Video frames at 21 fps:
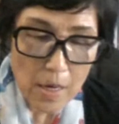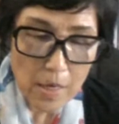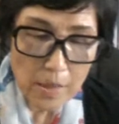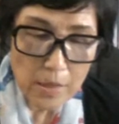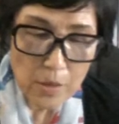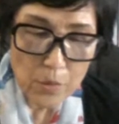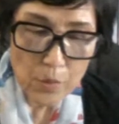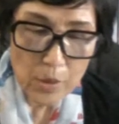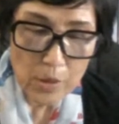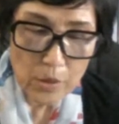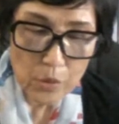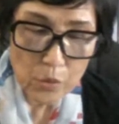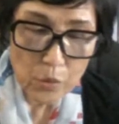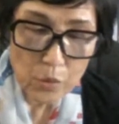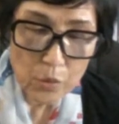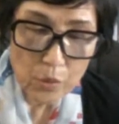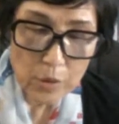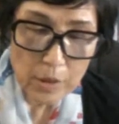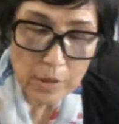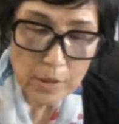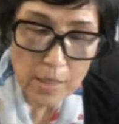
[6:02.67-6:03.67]
Anyone
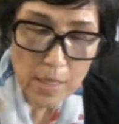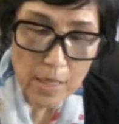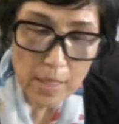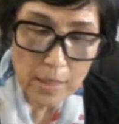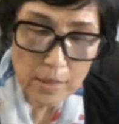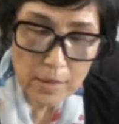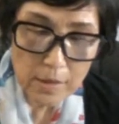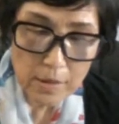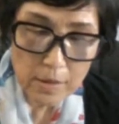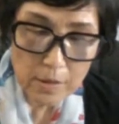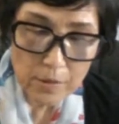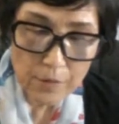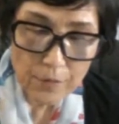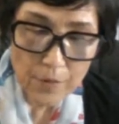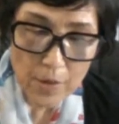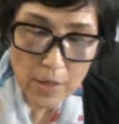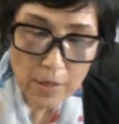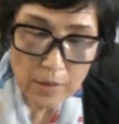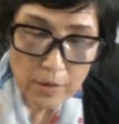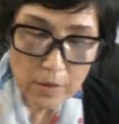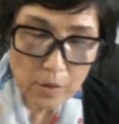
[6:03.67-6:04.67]
who attacks his
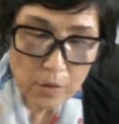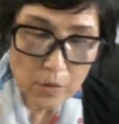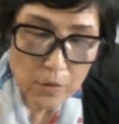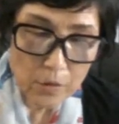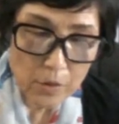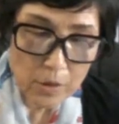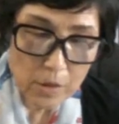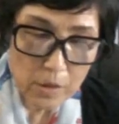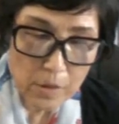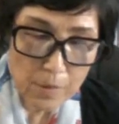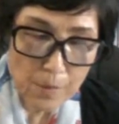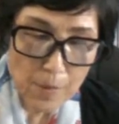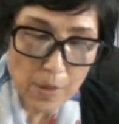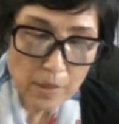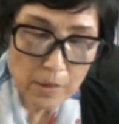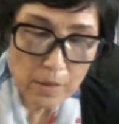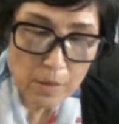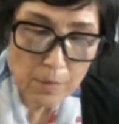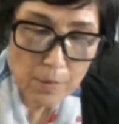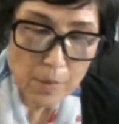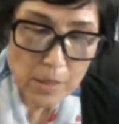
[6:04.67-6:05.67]
father or his
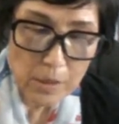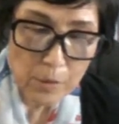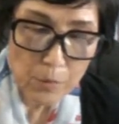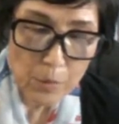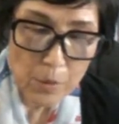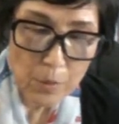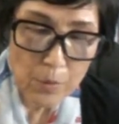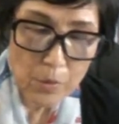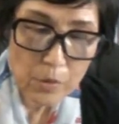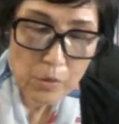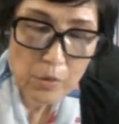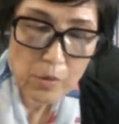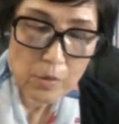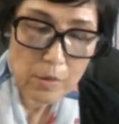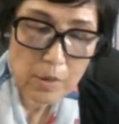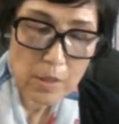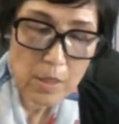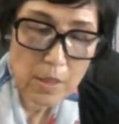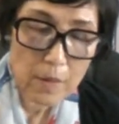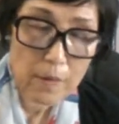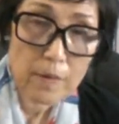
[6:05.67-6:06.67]
mother must be put to
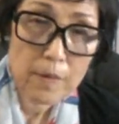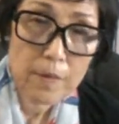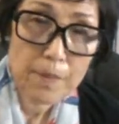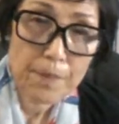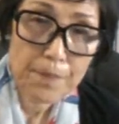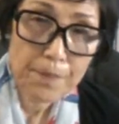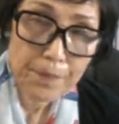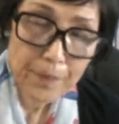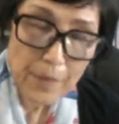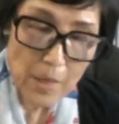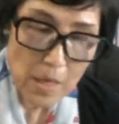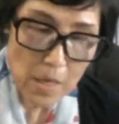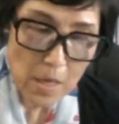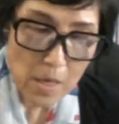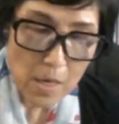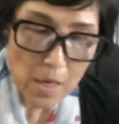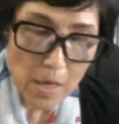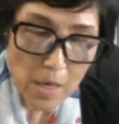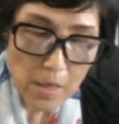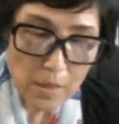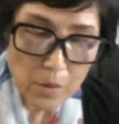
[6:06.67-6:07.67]
death.
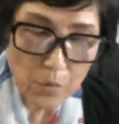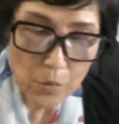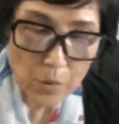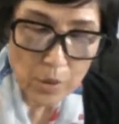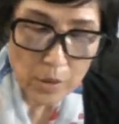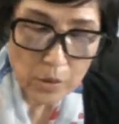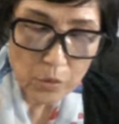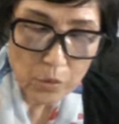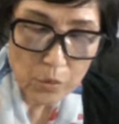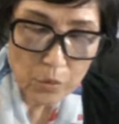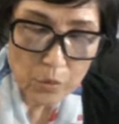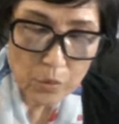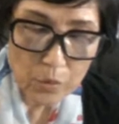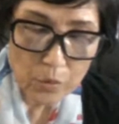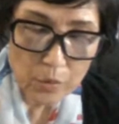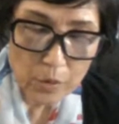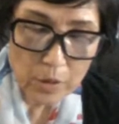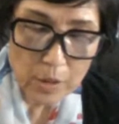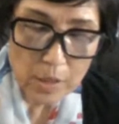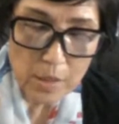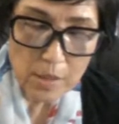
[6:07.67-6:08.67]
Anyone who
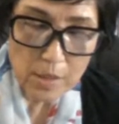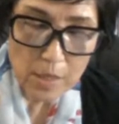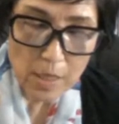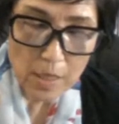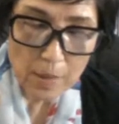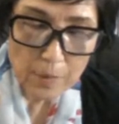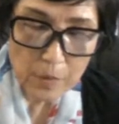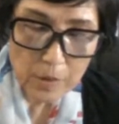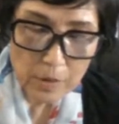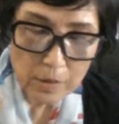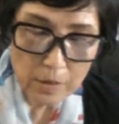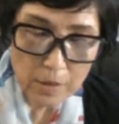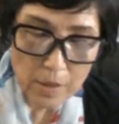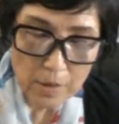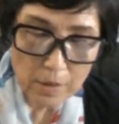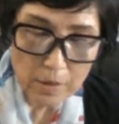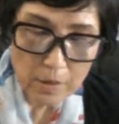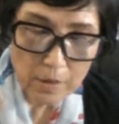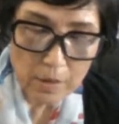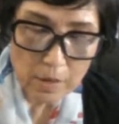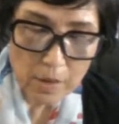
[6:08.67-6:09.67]
kidnaps
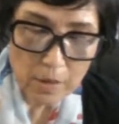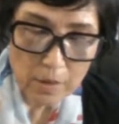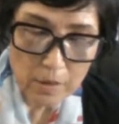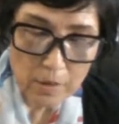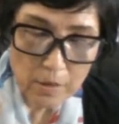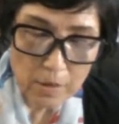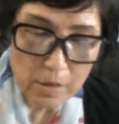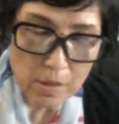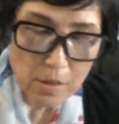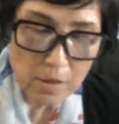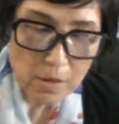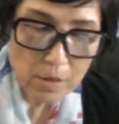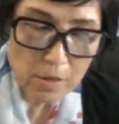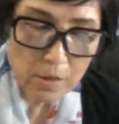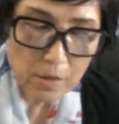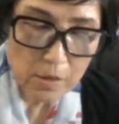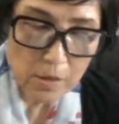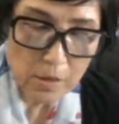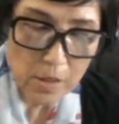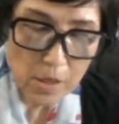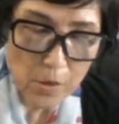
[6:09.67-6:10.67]
another and
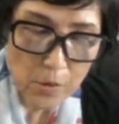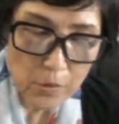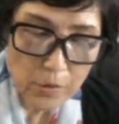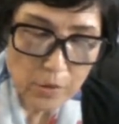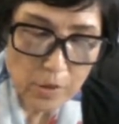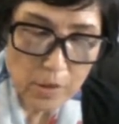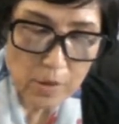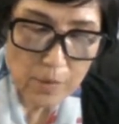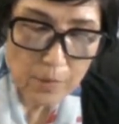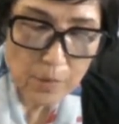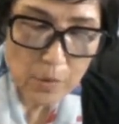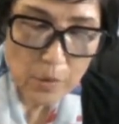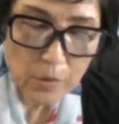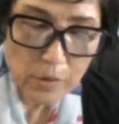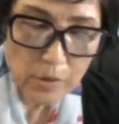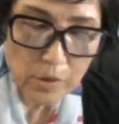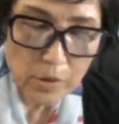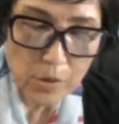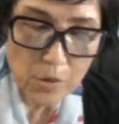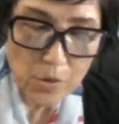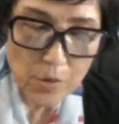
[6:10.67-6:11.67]
either sells him or
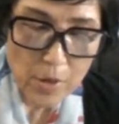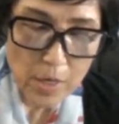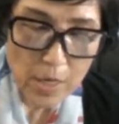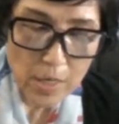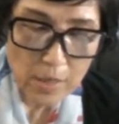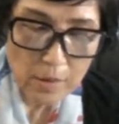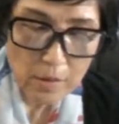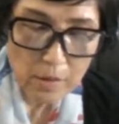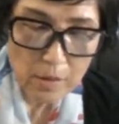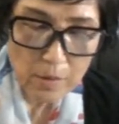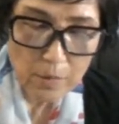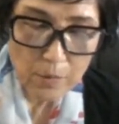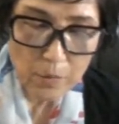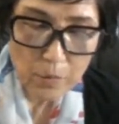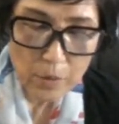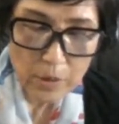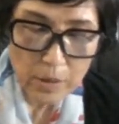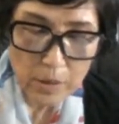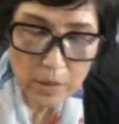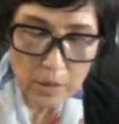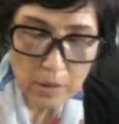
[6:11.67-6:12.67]
still hides him
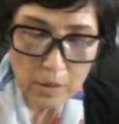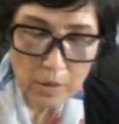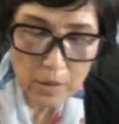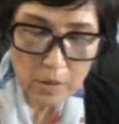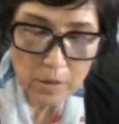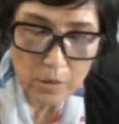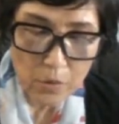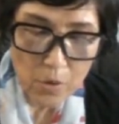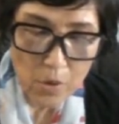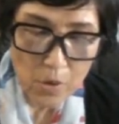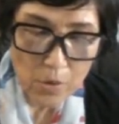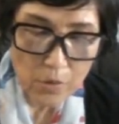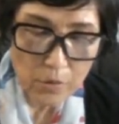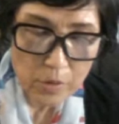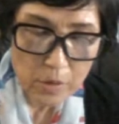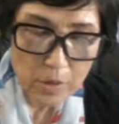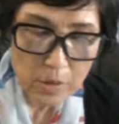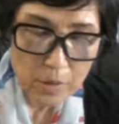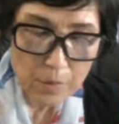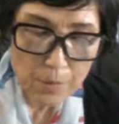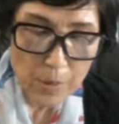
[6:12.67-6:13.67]
when he is
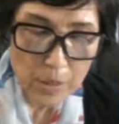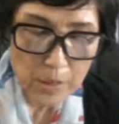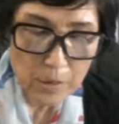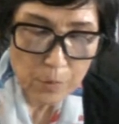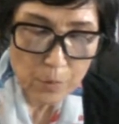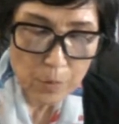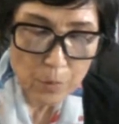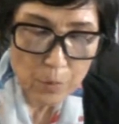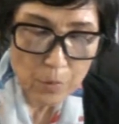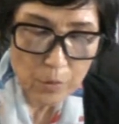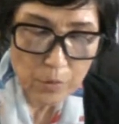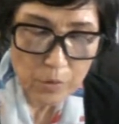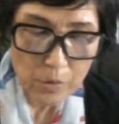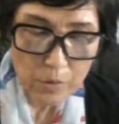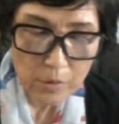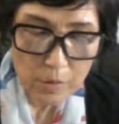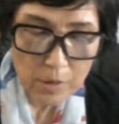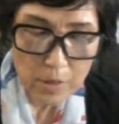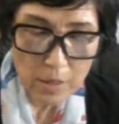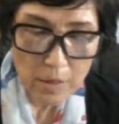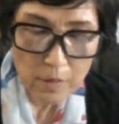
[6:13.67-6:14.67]
caught must be put to
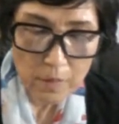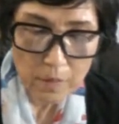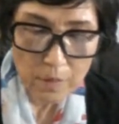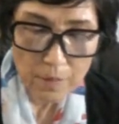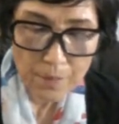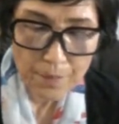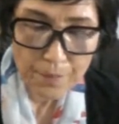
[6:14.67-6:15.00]
death.